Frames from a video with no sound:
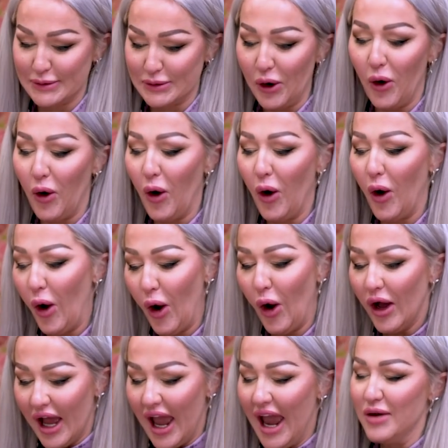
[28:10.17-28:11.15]
so,
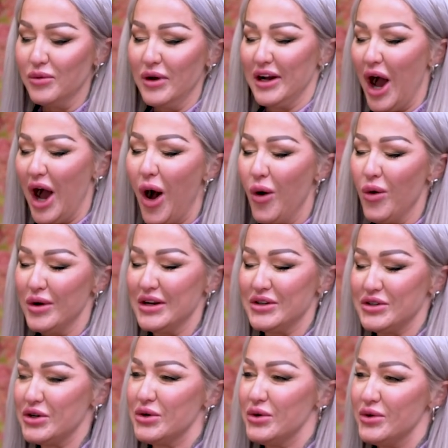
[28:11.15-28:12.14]
and we're going
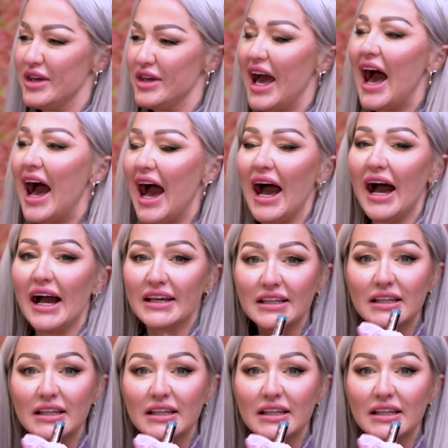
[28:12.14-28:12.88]
to do the eye,